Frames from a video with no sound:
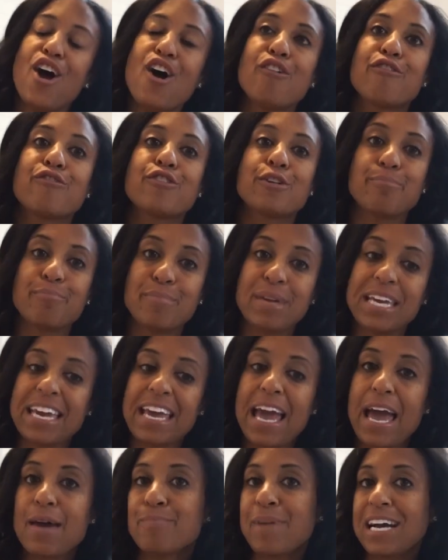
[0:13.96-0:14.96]
for
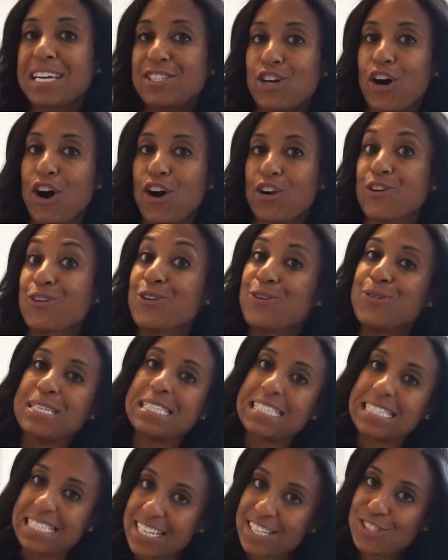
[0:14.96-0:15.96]
me and my daughter who
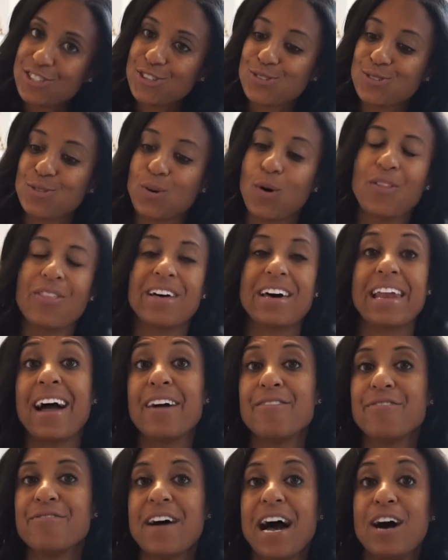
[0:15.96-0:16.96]
is 6 years old that
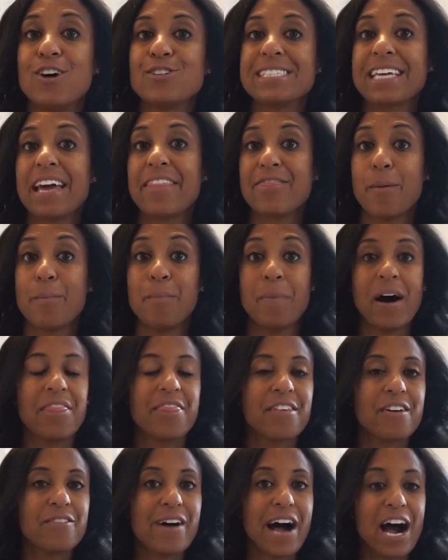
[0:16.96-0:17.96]
I've found in the
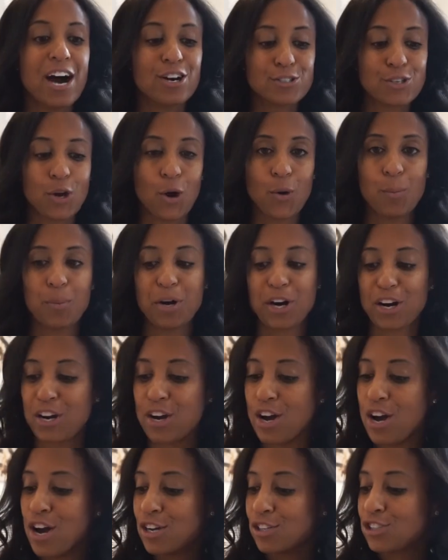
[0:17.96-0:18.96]
month of October.
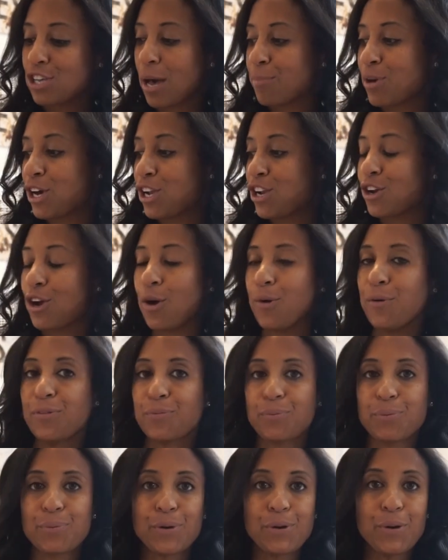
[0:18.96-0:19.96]
So I'm going to go
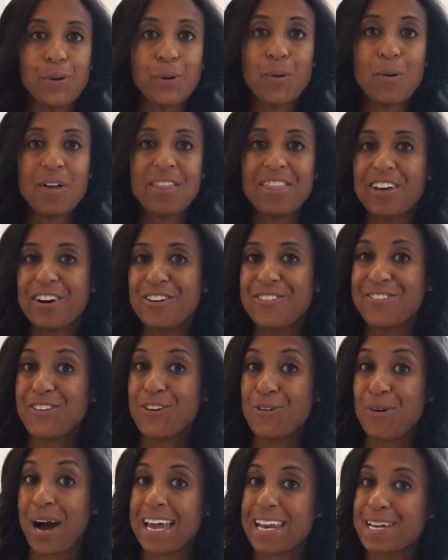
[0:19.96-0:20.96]
through the
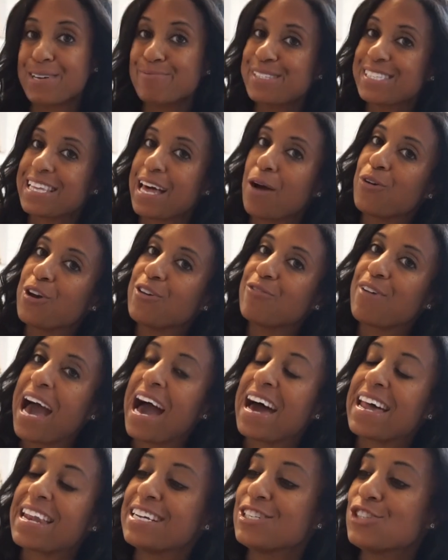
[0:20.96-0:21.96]
few items that we've
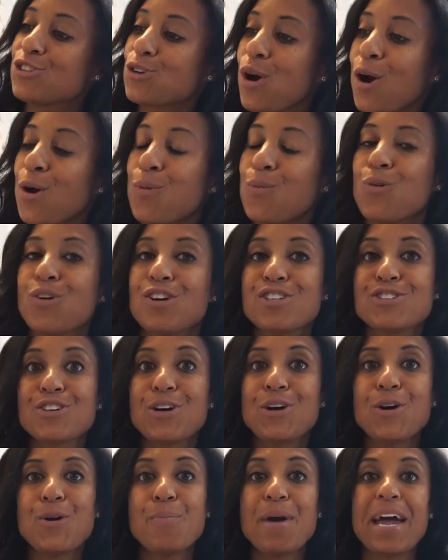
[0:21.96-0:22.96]
added to our
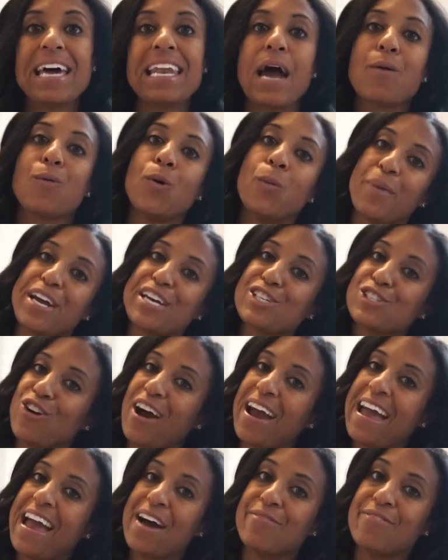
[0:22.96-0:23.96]
wardrobe and I will make
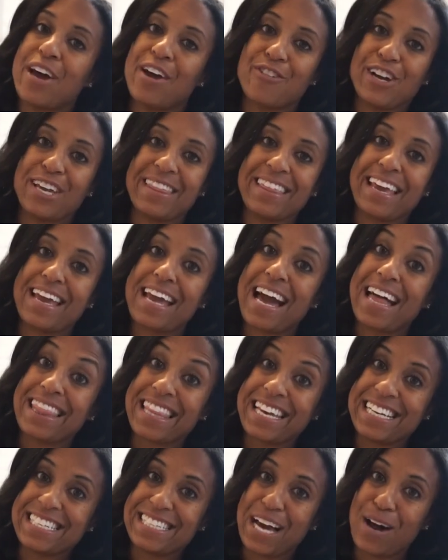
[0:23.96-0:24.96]
sure I have everything
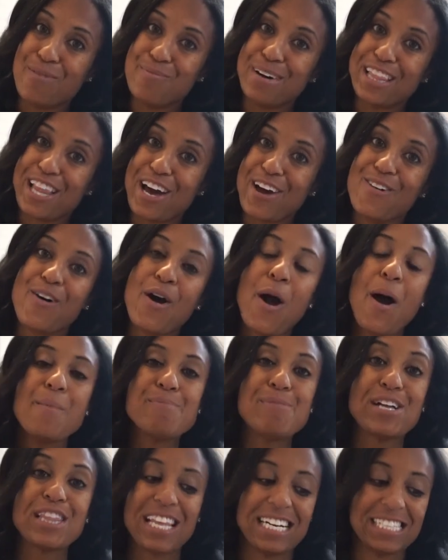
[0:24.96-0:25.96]
linked down below.
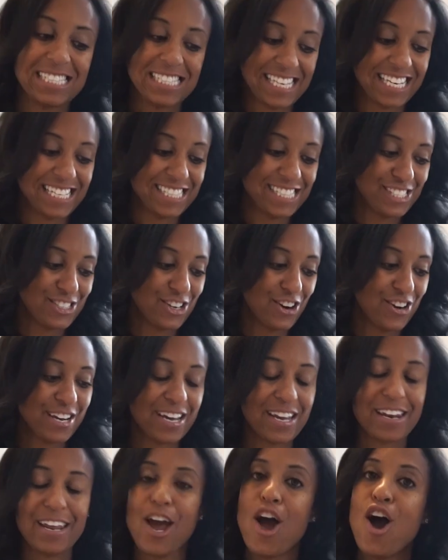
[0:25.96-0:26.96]
But let's get
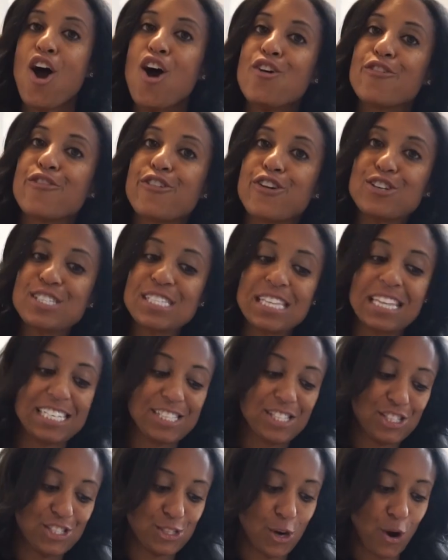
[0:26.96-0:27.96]
started. First,
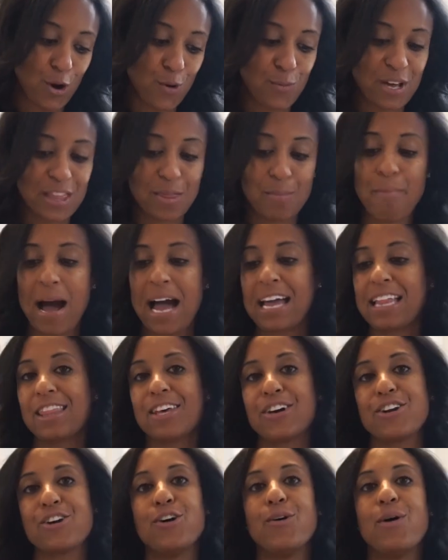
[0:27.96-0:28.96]
let's start with my
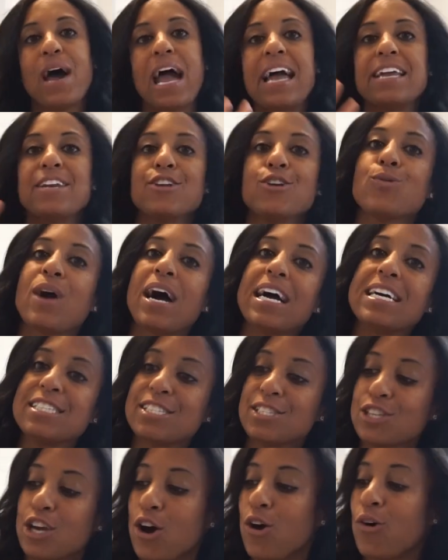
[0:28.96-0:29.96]
little, and you
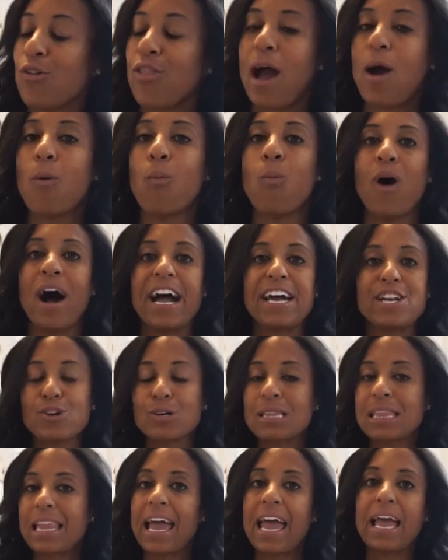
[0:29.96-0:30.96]
guys know that
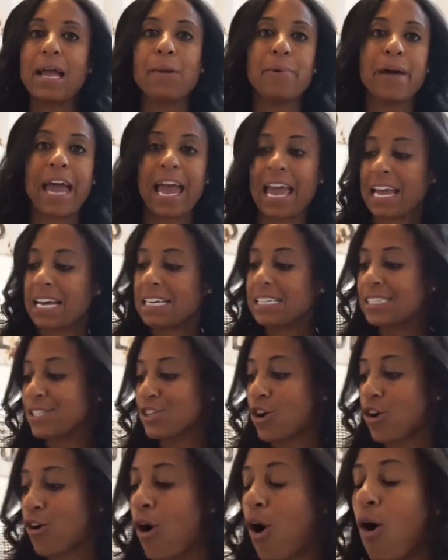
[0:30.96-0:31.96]
wider leg
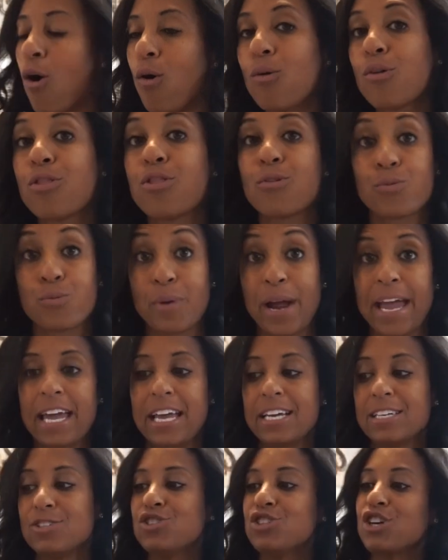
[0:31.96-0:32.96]
pants are all the
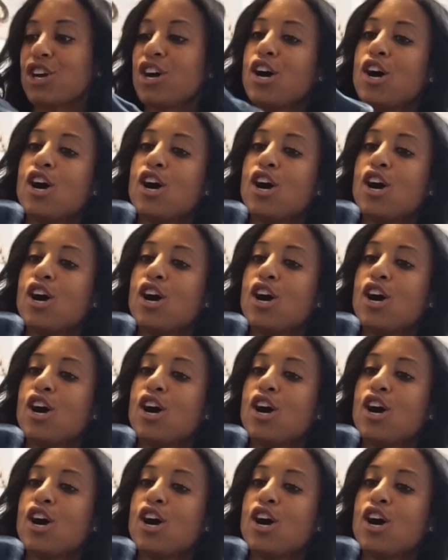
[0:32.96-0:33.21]
rage.